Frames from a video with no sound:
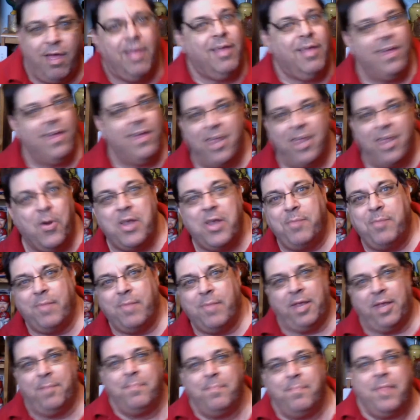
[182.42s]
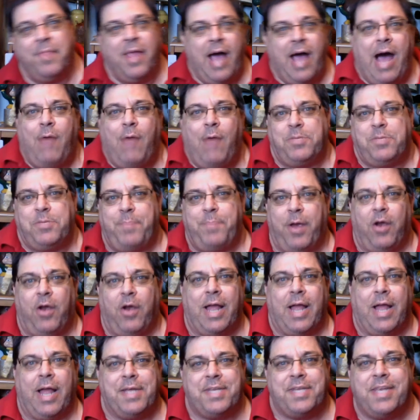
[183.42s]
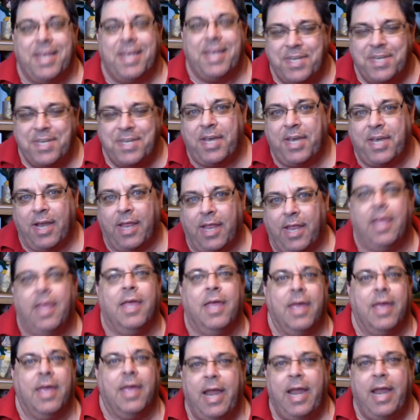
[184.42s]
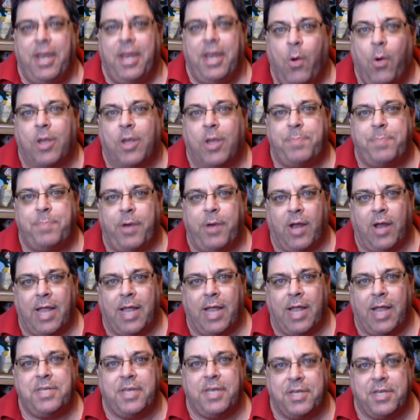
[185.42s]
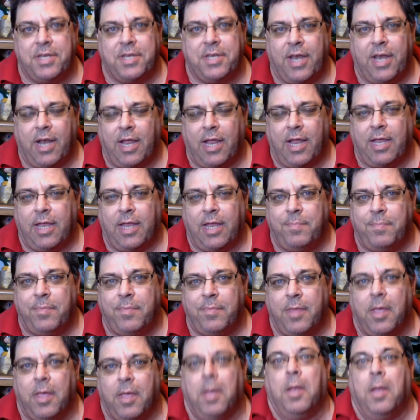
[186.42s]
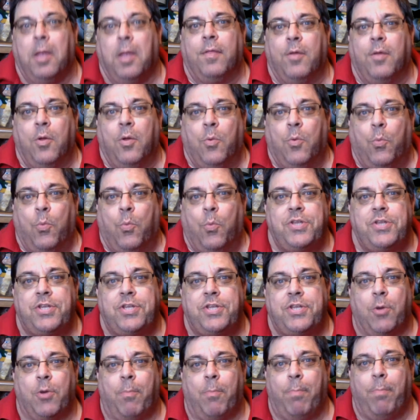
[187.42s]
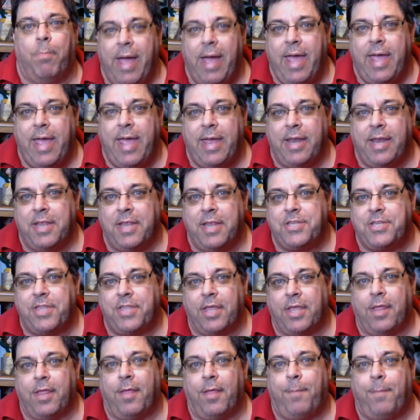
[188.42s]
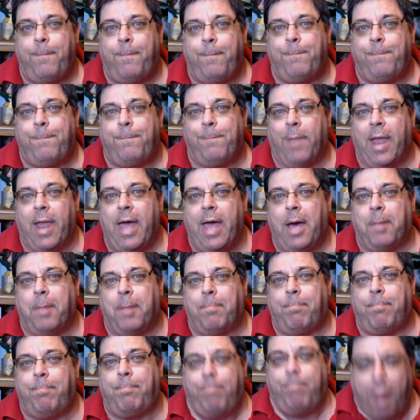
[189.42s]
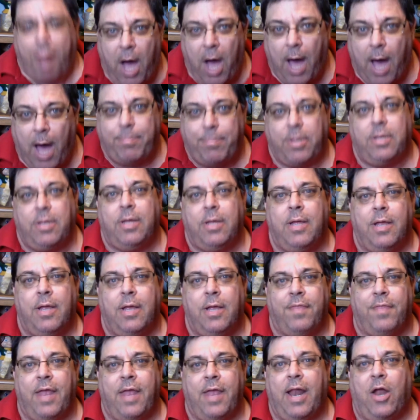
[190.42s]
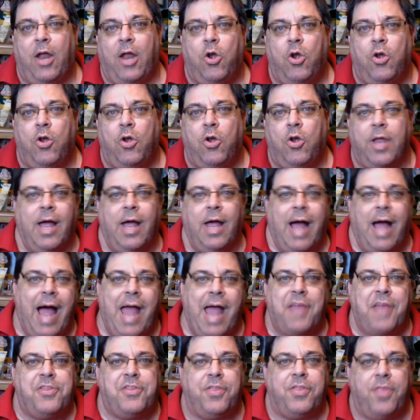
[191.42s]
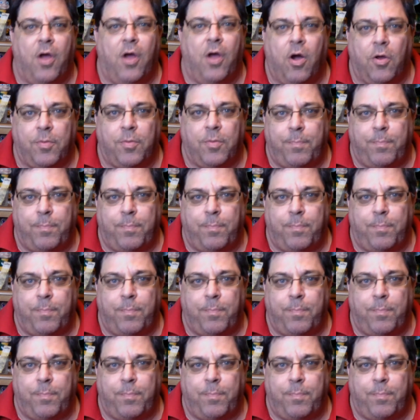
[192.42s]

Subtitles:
It wasn't me. I was paralyzed instantly. And I knew I was paralyzed instantly. What's so bad is the loud pop that I heard. I actually thought,